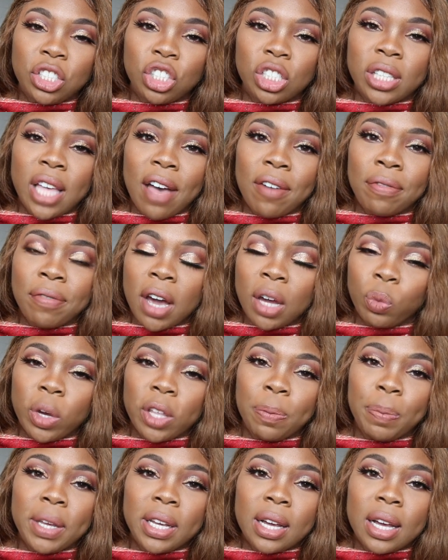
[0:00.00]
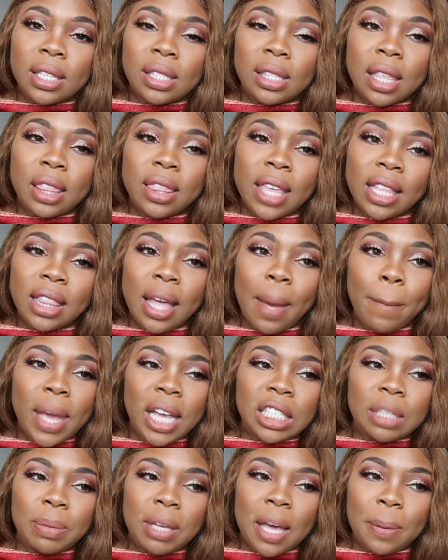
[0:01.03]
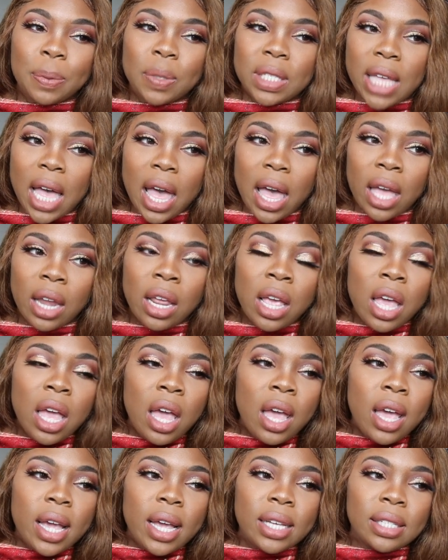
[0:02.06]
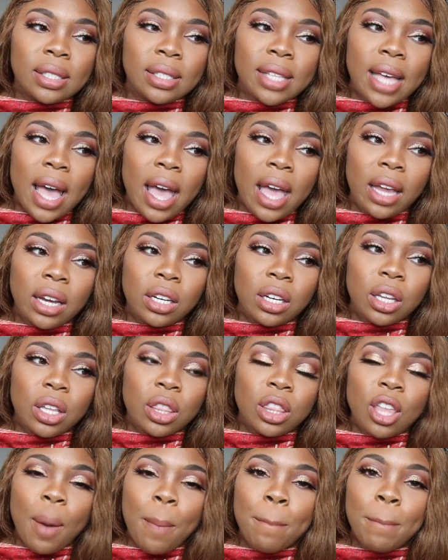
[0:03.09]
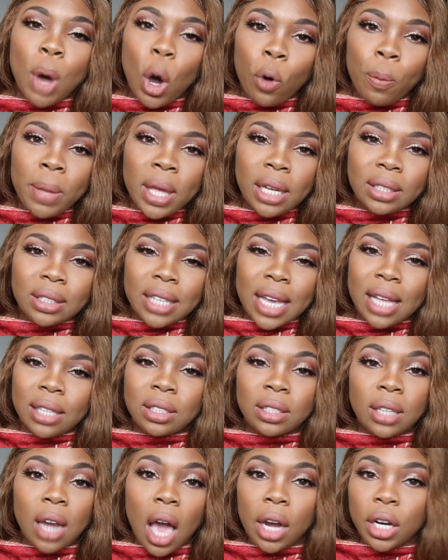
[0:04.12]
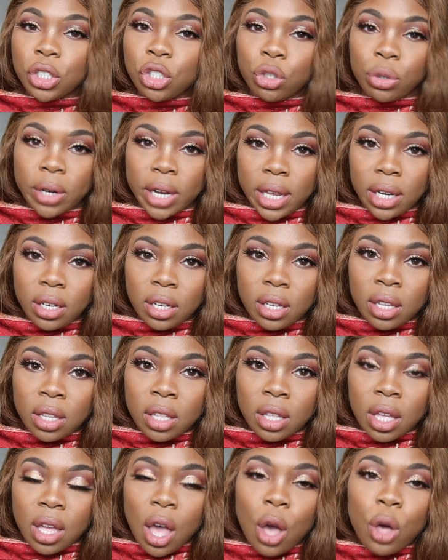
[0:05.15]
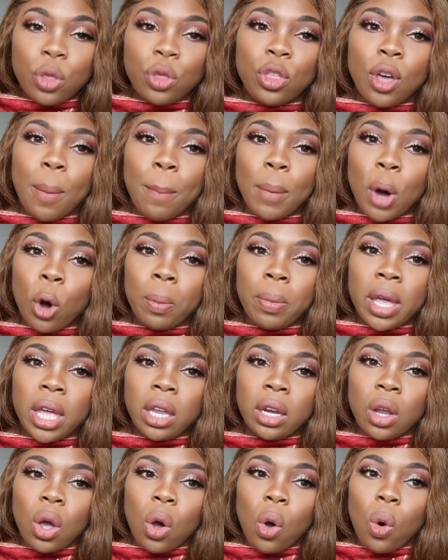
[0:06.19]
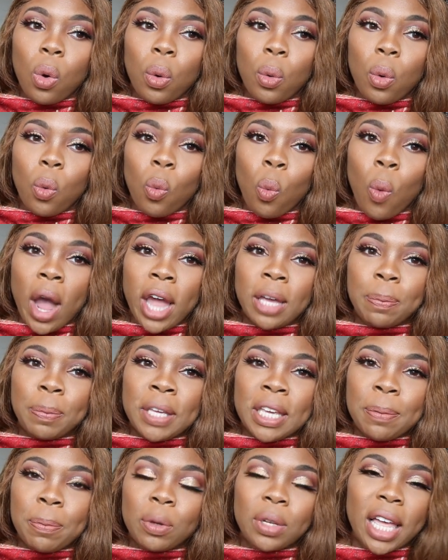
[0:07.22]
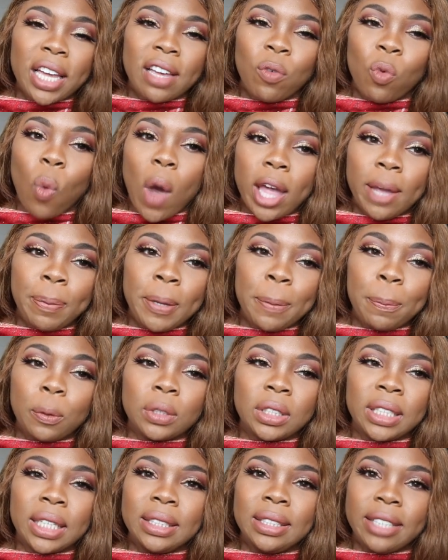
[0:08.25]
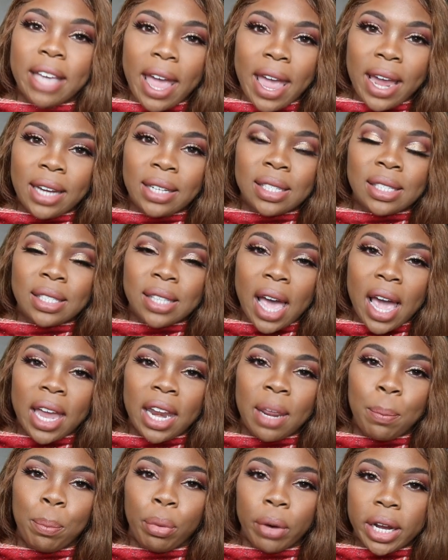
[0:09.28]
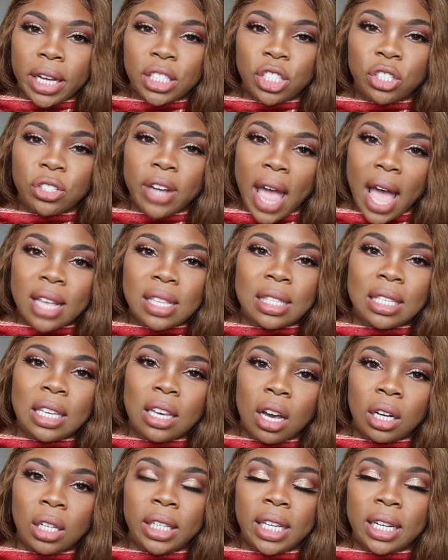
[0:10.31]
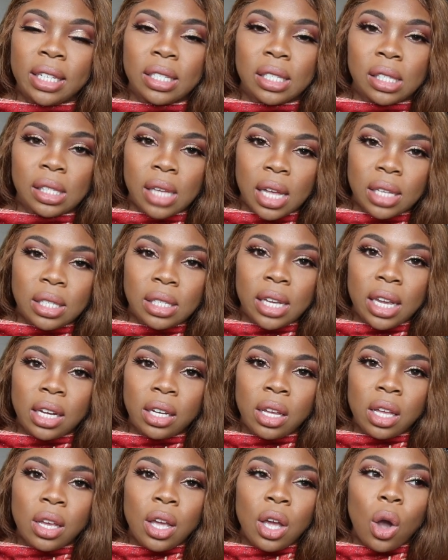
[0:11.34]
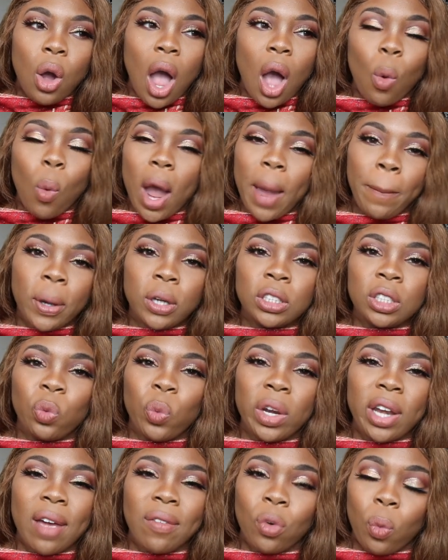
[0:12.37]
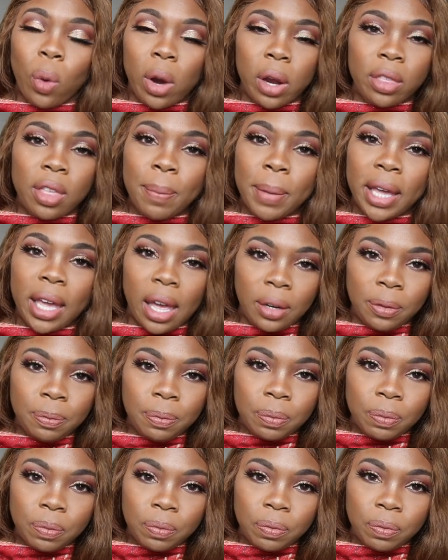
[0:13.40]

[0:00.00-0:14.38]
to just have fun with, because the thing that makes me upset is that the moment it's not a trend, the moment white people, like if white people today decided braids are nasty, ugly, and disgusting, a white person would never wear them again.